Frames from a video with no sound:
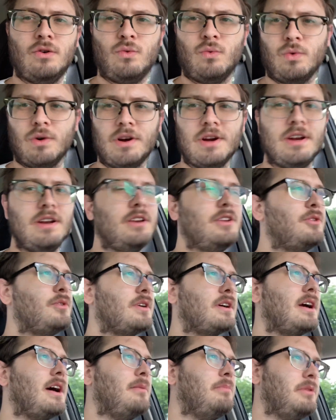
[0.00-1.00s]
We're gonna do a
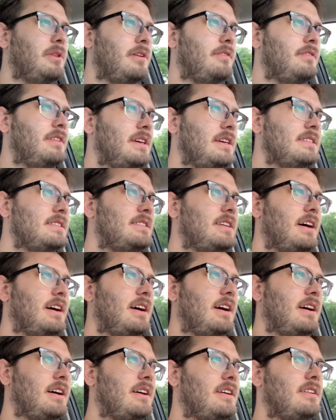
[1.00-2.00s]
couple of these
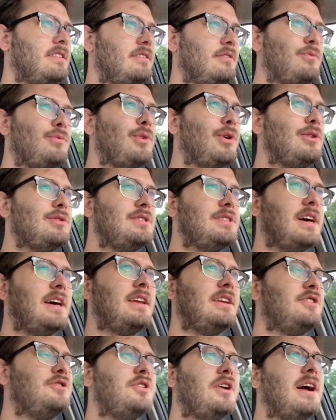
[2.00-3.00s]
roadside
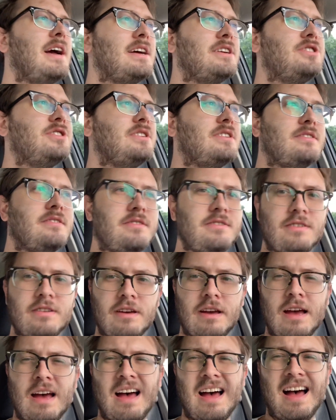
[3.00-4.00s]
attractions.
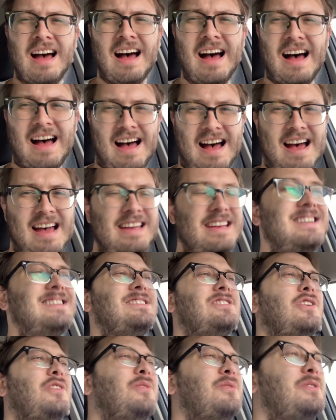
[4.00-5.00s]
I
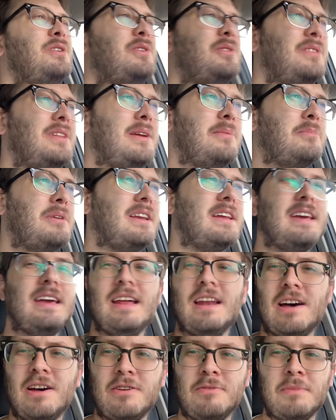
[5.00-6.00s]
don't know that I'm gonna
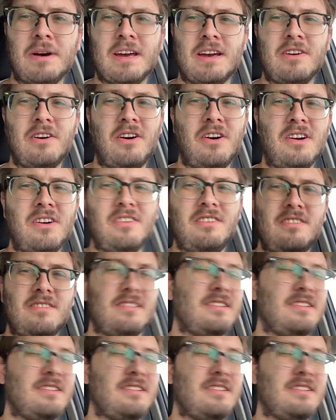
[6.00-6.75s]
get out of my car,